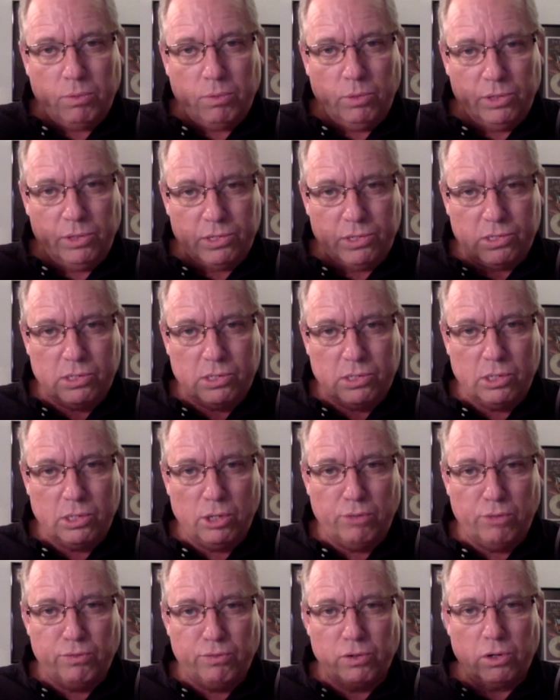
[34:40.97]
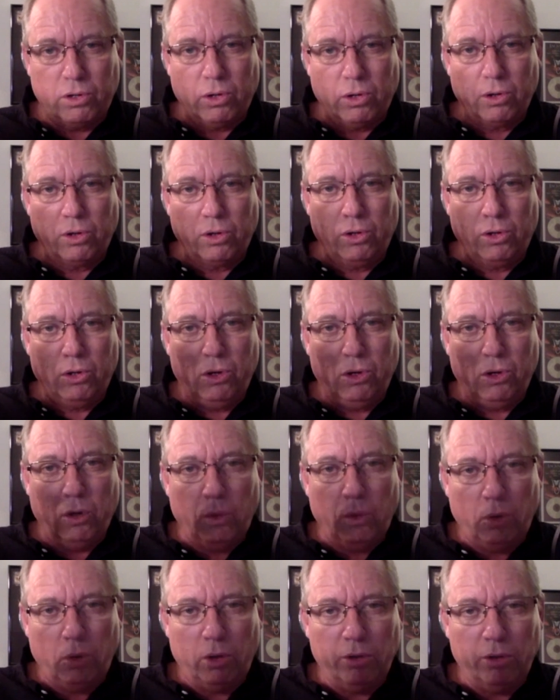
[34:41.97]
with silver or
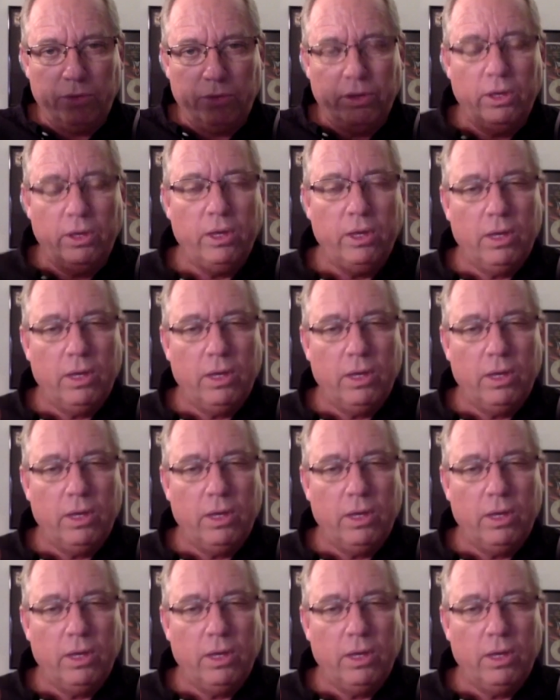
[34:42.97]
gold,